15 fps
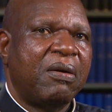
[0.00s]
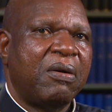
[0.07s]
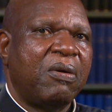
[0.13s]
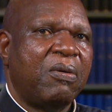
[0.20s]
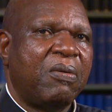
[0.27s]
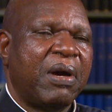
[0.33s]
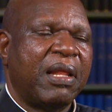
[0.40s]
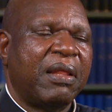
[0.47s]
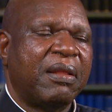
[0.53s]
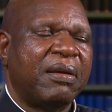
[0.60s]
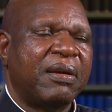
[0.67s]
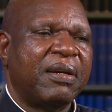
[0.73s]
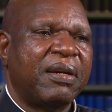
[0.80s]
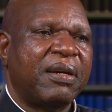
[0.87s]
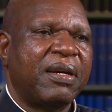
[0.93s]
Well,
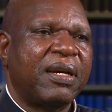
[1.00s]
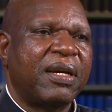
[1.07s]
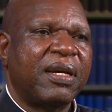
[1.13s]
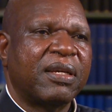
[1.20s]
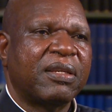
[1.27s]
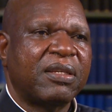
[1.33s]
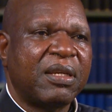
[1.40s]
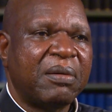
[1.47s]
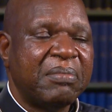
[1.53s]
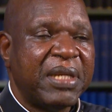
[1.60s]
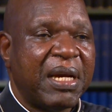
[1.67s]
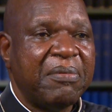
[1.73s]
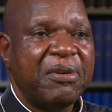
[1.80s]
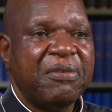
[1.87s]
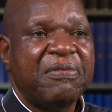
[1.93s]

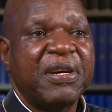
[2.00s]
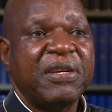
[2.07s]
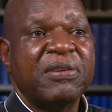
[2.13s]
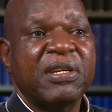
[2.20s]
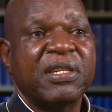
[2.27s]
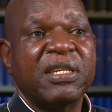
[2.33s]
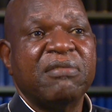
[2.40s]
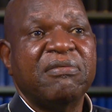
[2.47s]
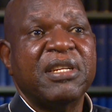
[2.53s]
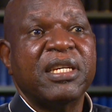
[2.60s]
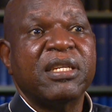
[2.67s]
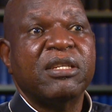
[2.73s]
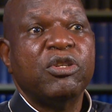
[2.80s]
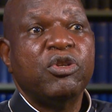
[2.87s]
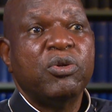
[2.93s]
sometimes you find yourself in a
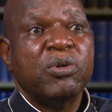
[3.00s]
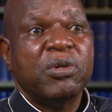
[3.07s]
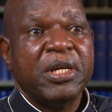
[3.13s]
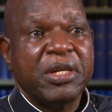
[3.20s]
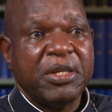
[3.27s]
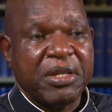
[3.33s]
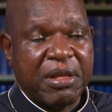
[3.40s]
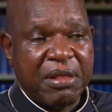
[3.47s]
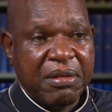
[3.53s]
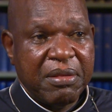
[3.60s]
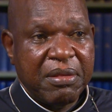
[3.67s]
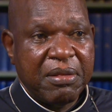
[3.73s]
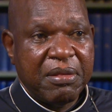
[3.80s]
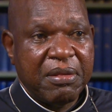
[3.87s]
situation